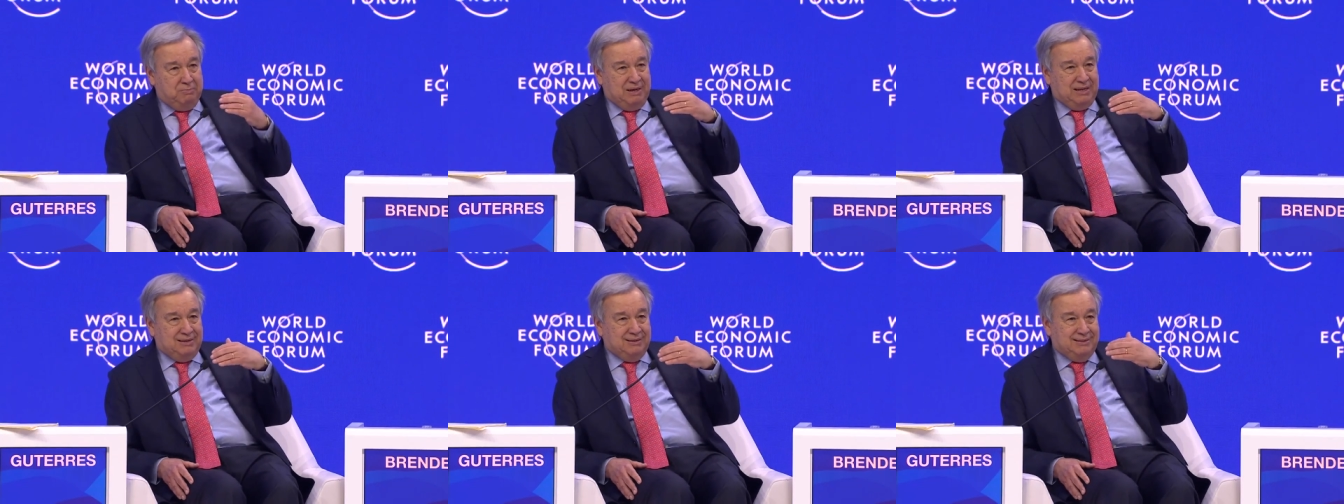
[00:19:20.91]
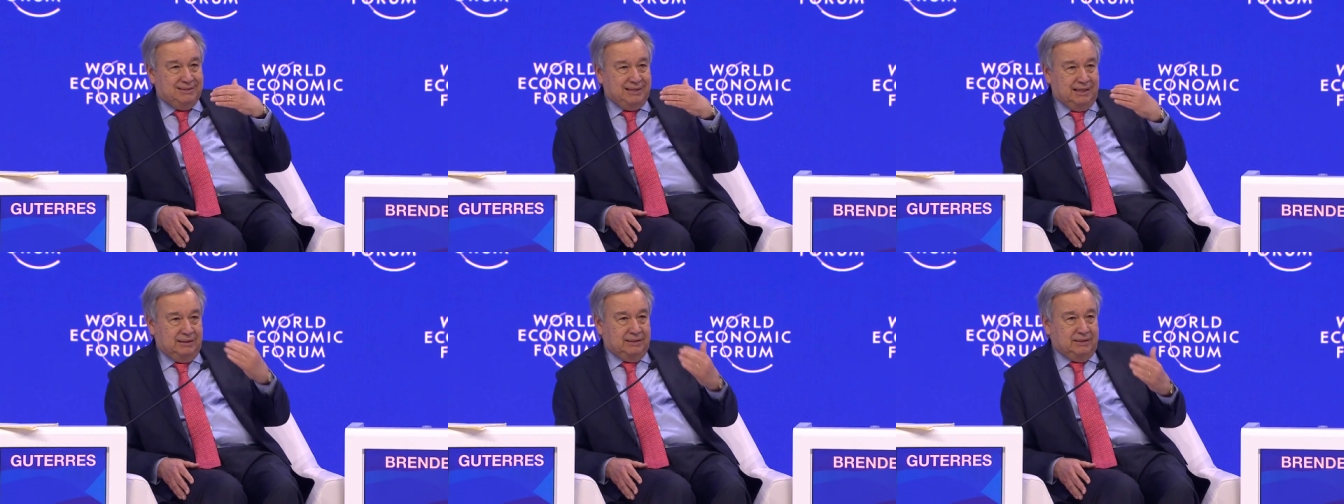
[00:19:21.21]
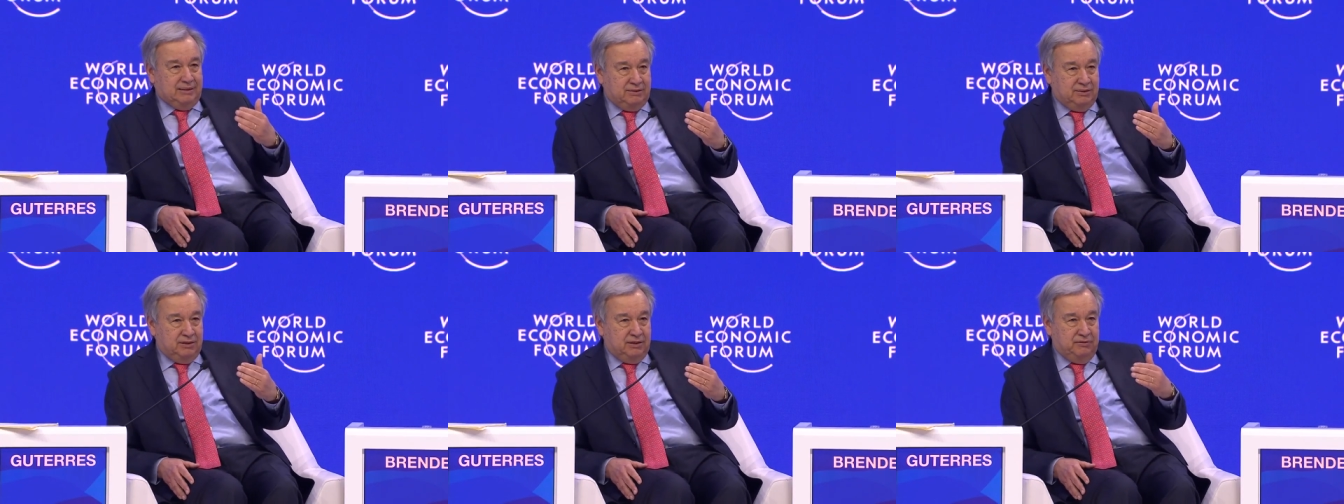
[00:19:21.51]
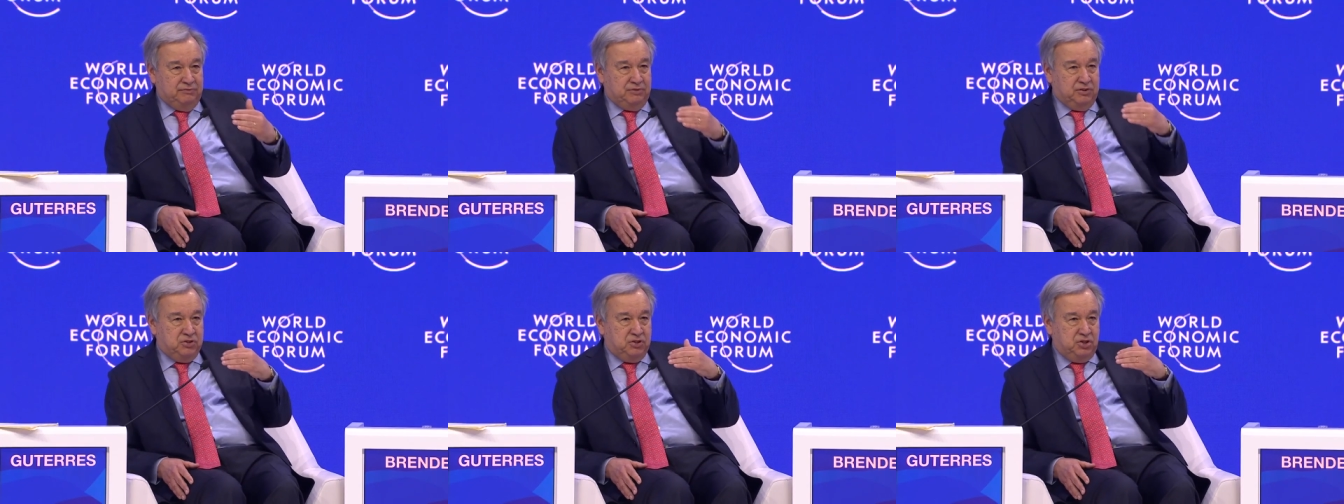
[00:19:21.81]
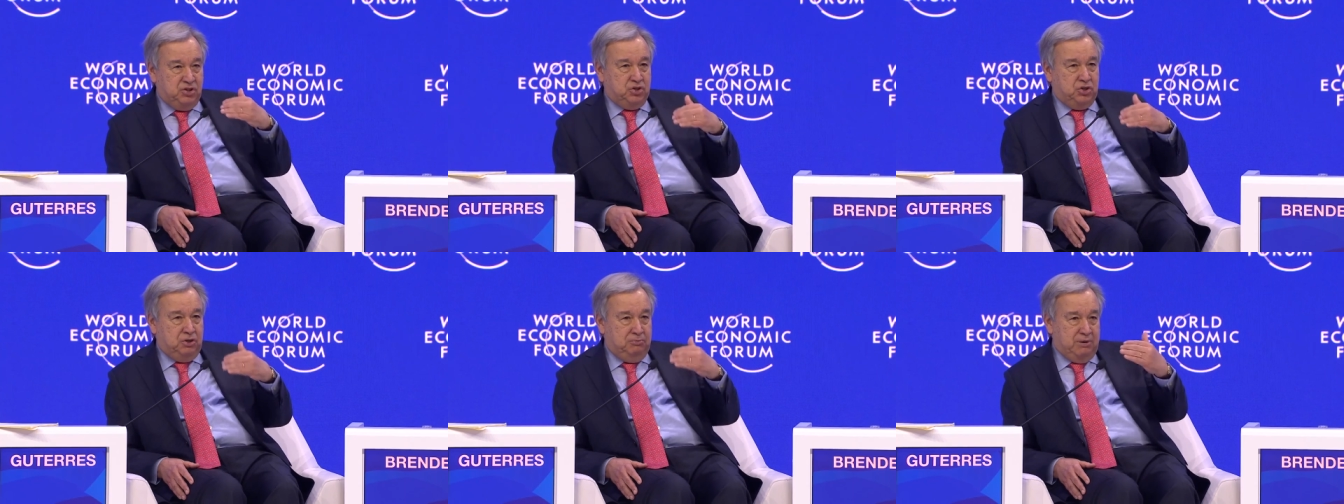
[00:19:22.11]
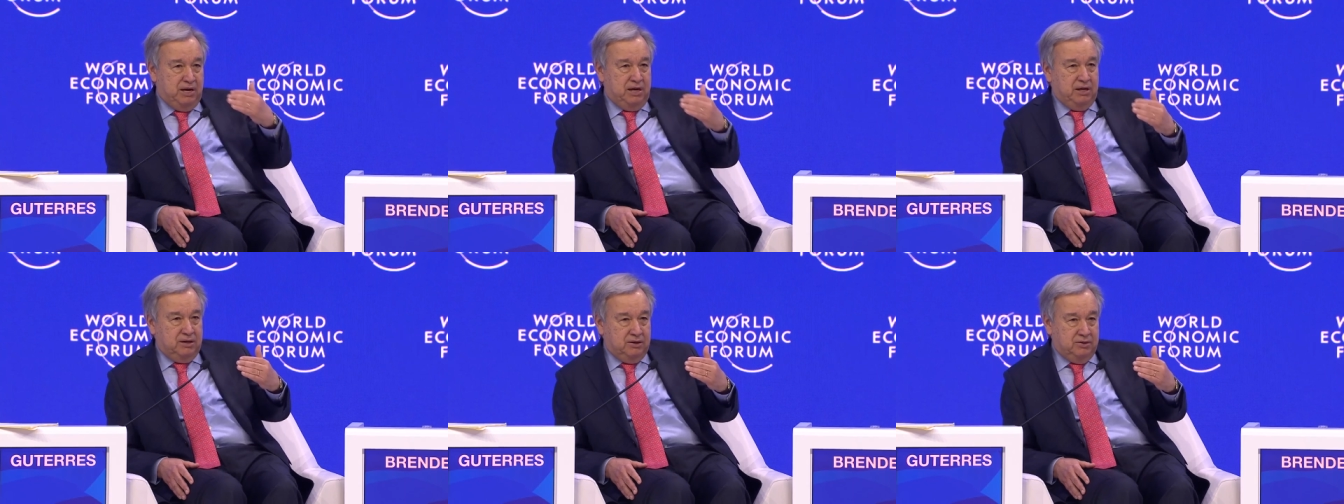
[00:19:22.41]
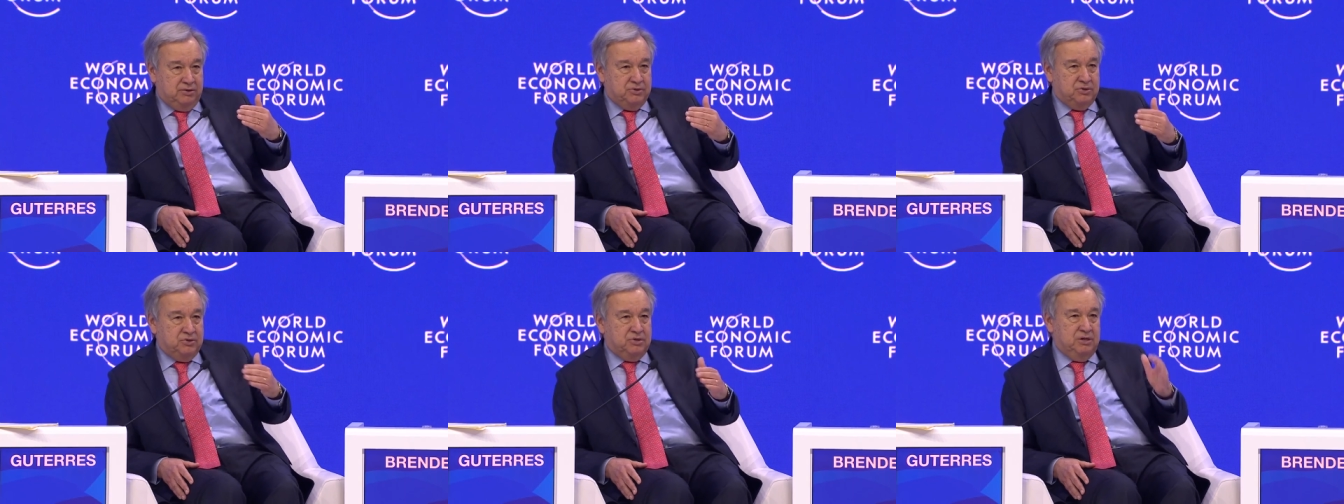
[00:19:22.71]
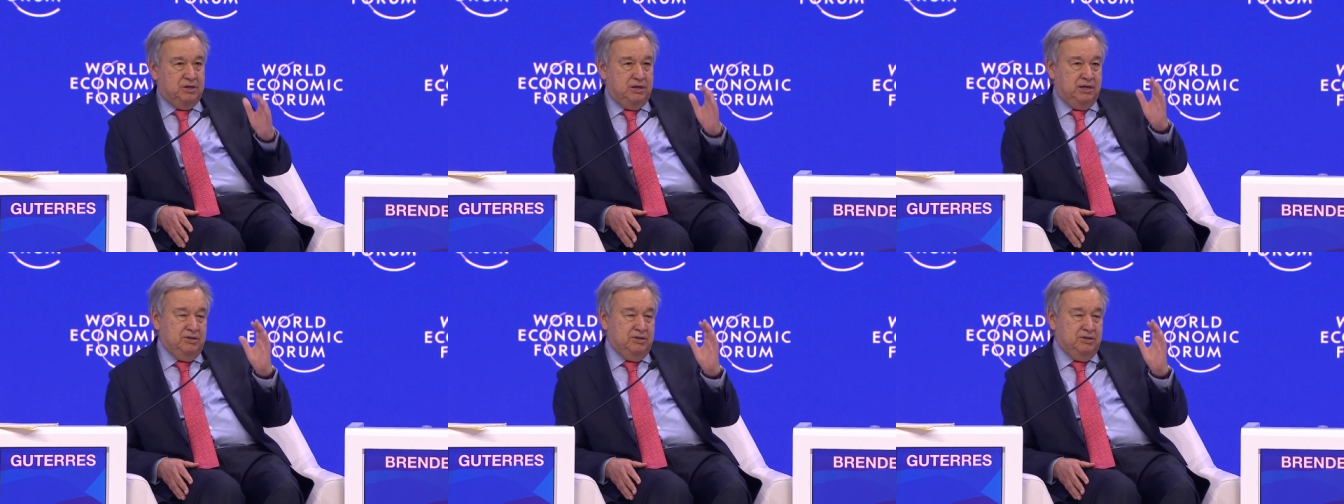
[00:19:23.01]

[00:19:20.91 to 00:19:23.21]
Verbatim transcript: mentality of decision makers